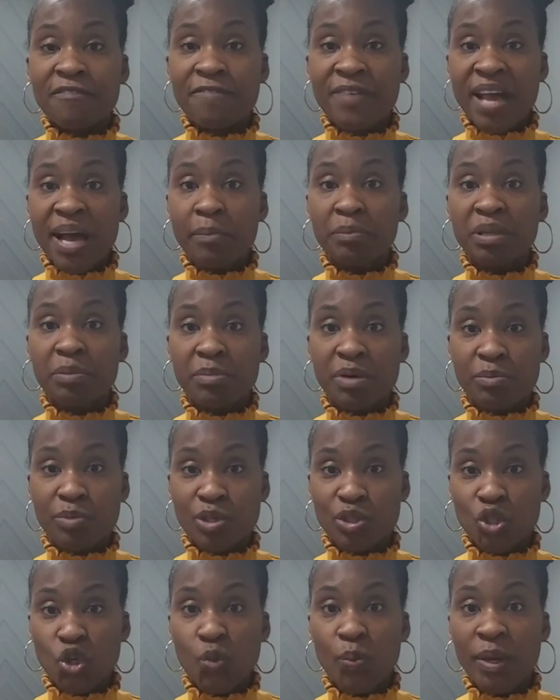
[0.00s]
family members
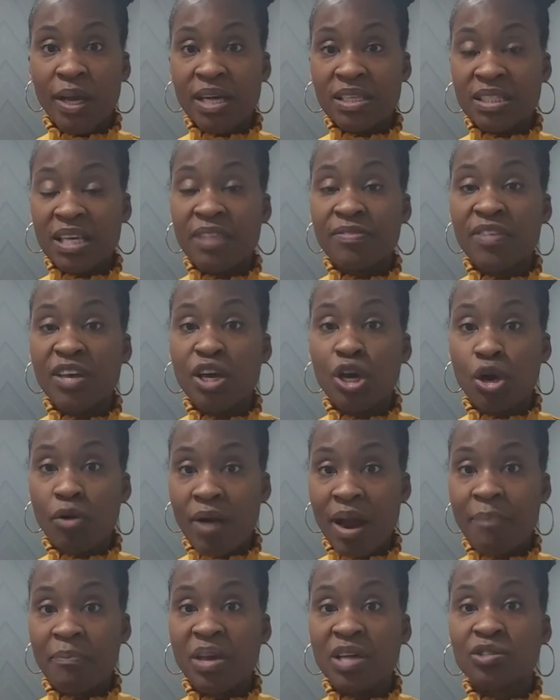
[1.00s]
to because they think
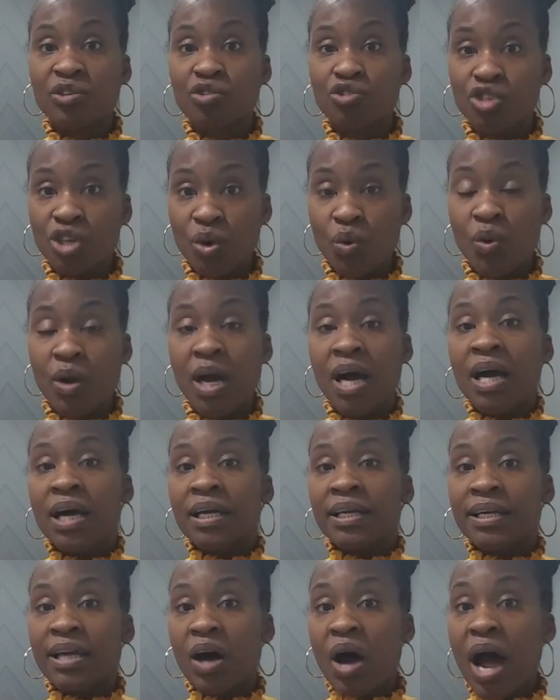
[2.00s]
crap is a joke.
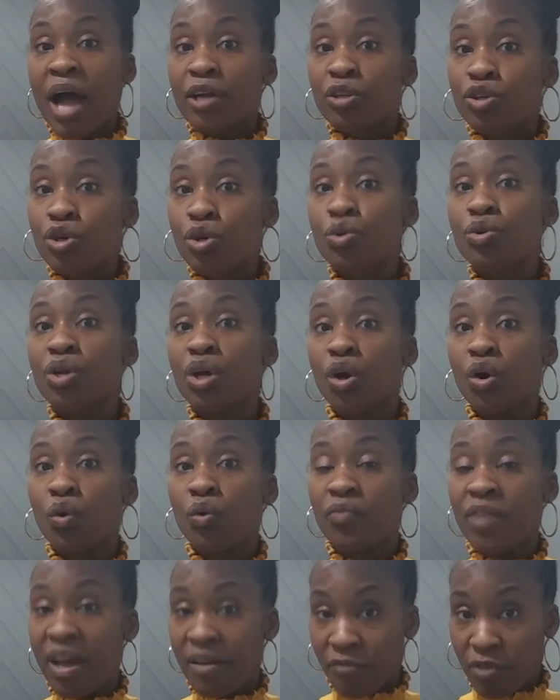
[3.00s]
Now, I do know
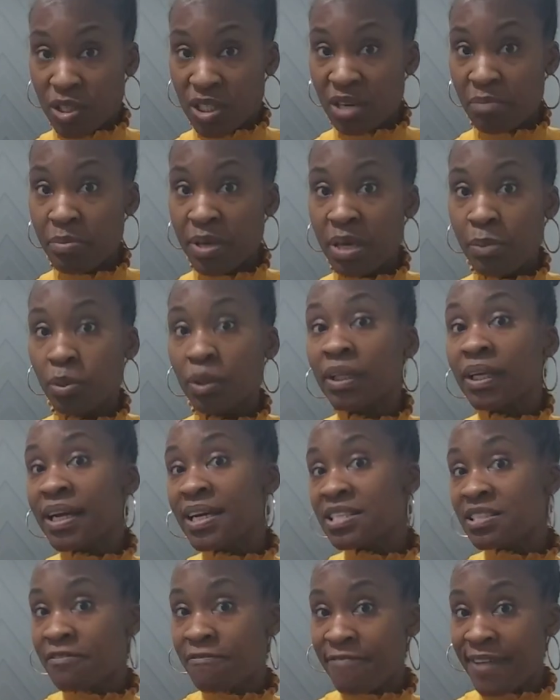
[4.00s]
that for some people it
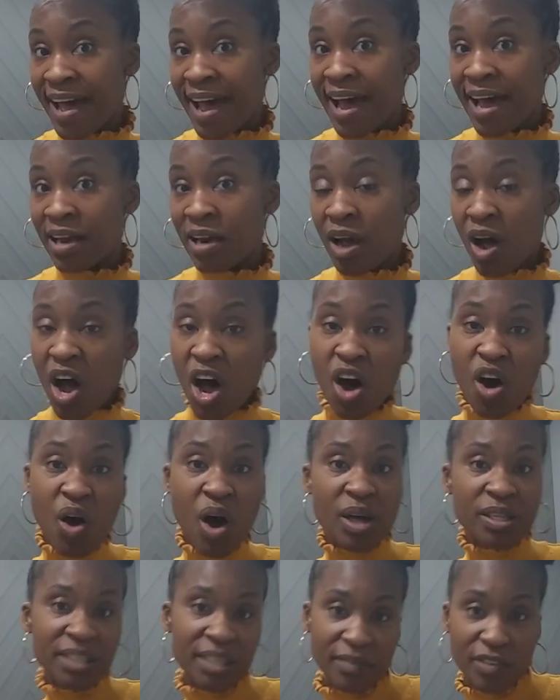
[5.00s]
is a fad. Oh,
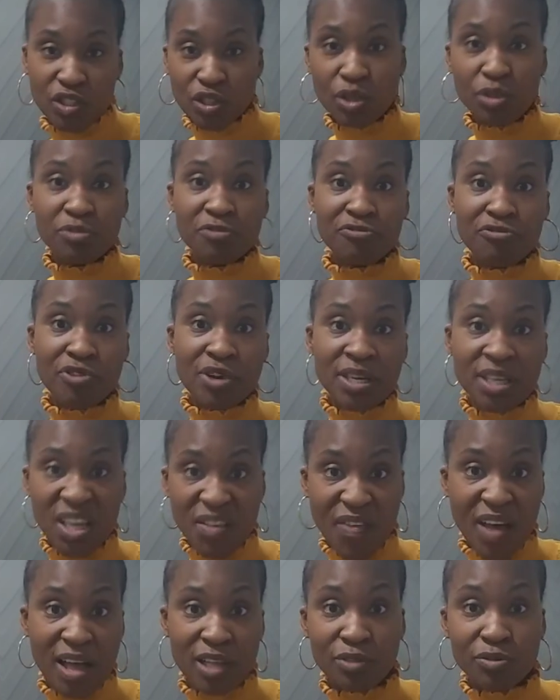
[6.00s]
I need this gluten-free, need
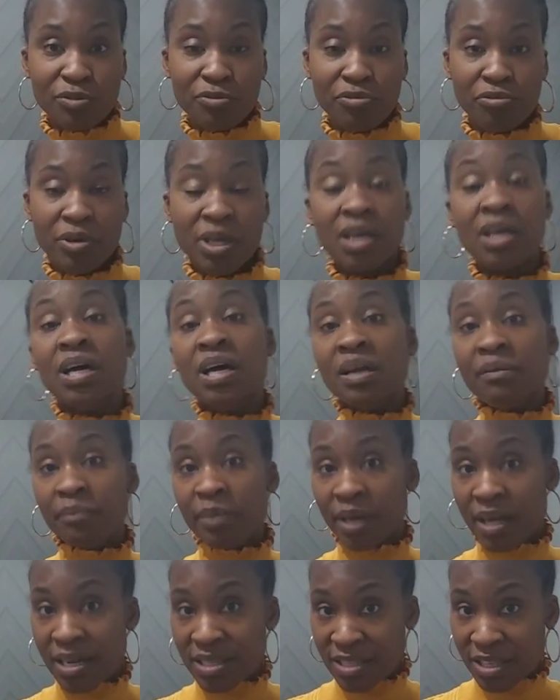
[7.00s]
that gluten-free,
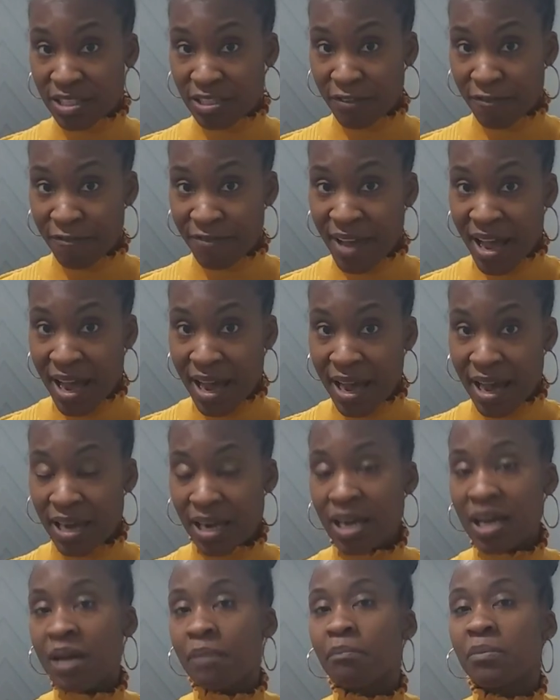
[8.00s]
because it's a fad.
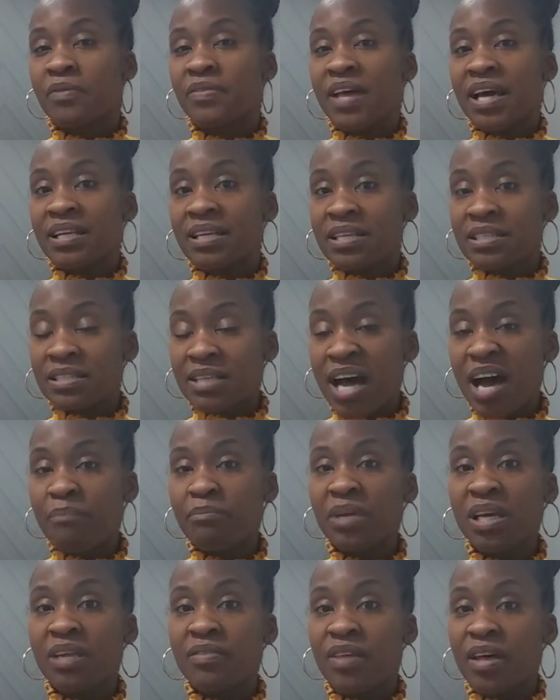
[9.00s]
But that does not
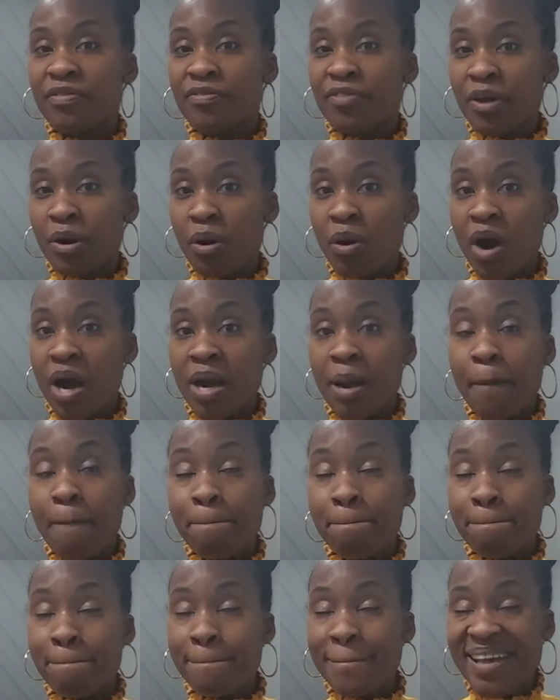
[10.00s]
mean that there aren't
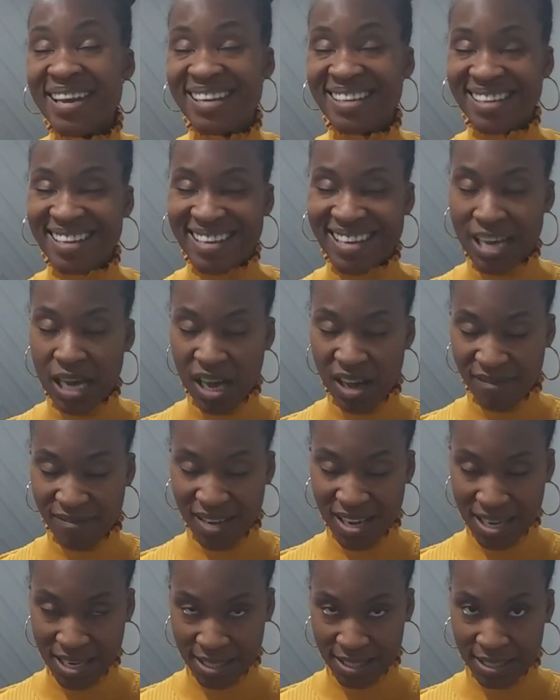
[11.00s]
many of
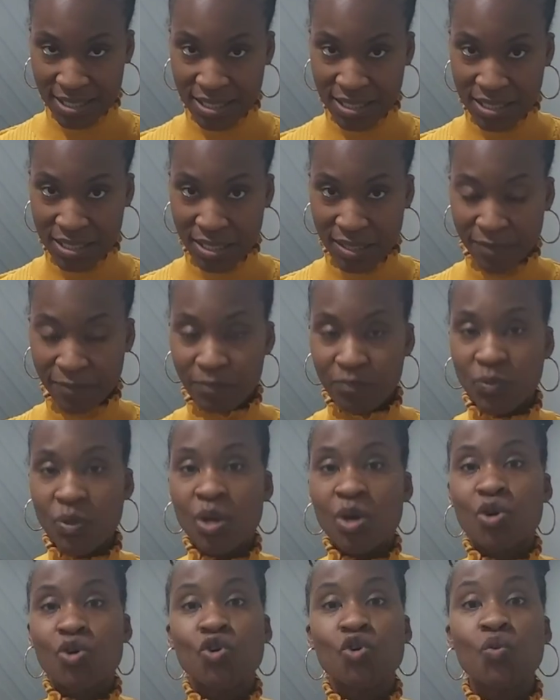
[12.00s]
us
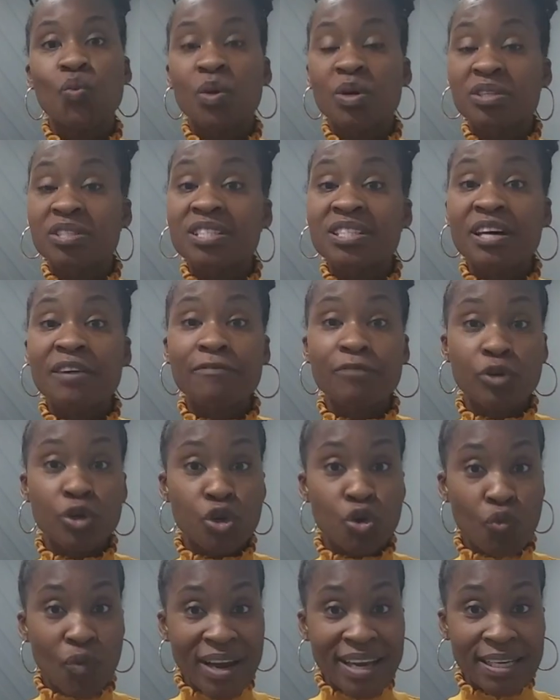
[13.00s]
who will suffer
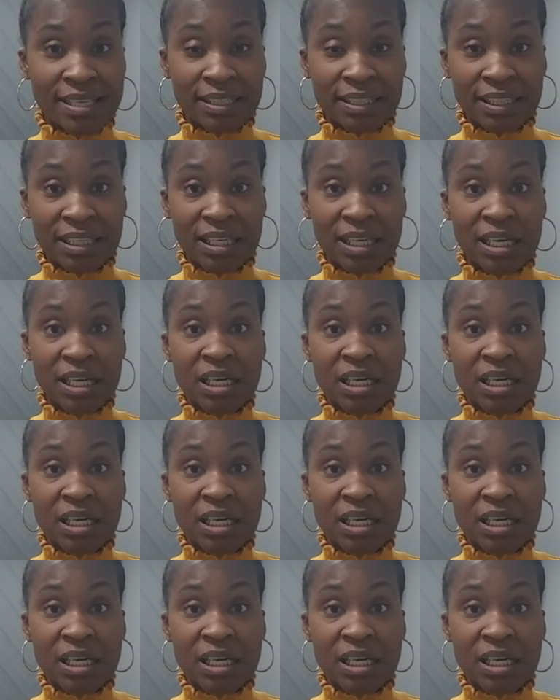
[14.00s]
greatly.